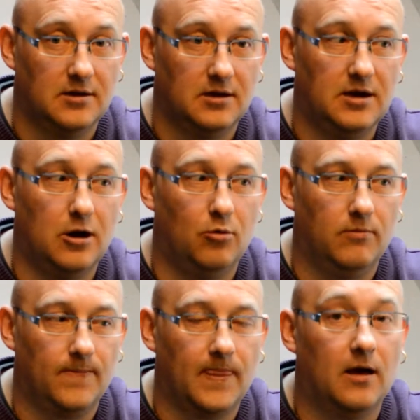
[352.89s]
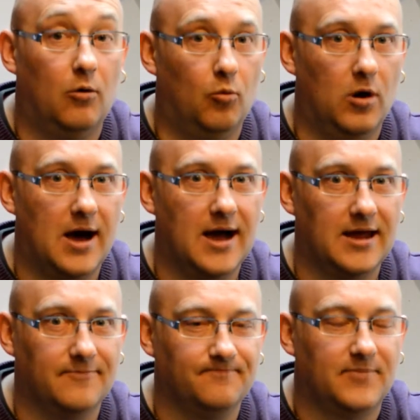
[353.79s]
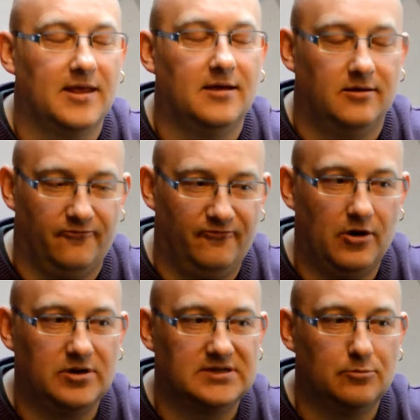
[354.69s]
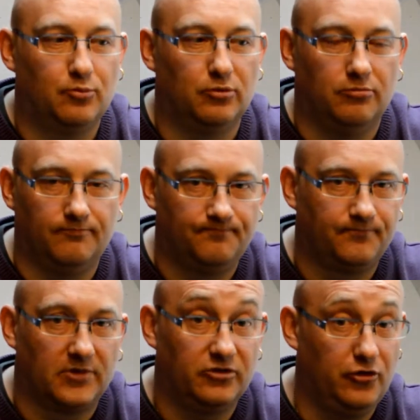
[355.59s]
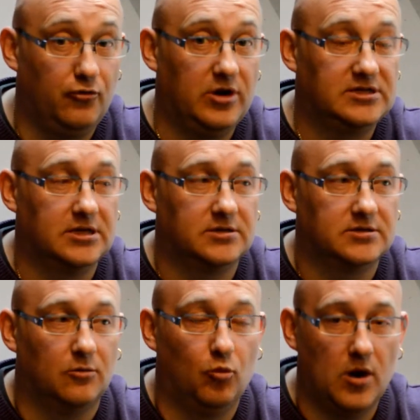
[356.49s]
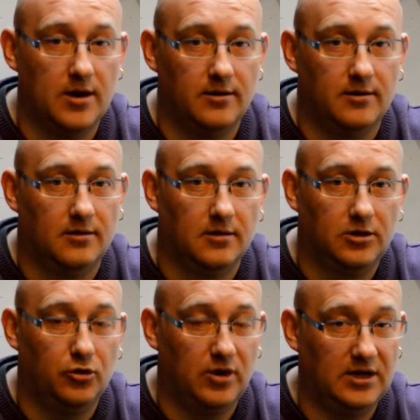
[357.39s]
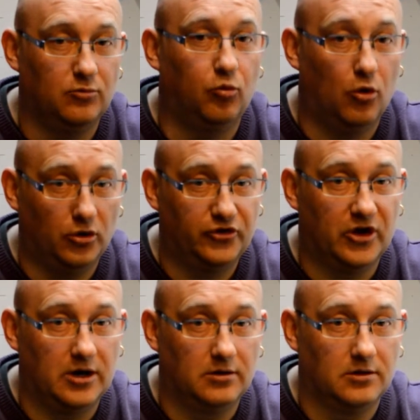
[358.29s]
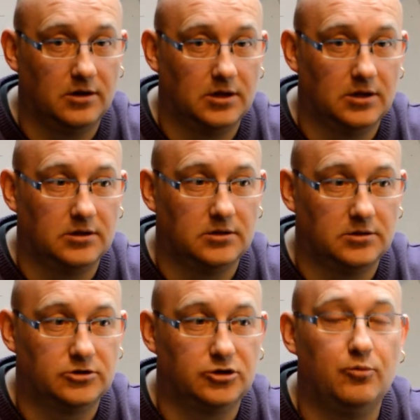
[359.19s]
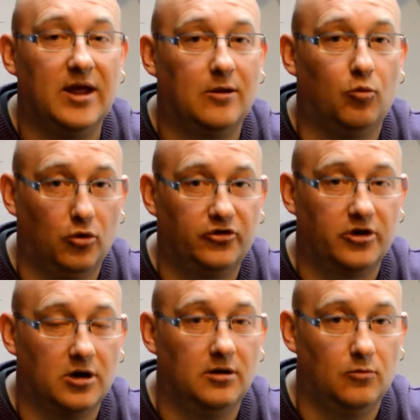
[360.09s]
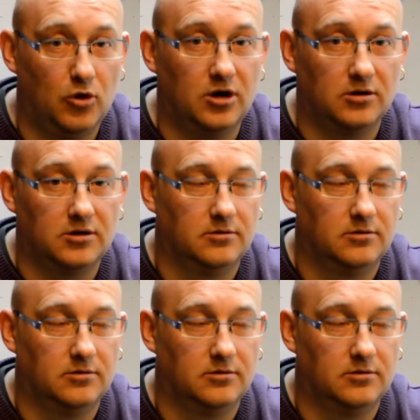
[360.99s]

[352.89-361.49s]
Now, why? Very simple. 2 reasons. 1, you need water to make watercolour work.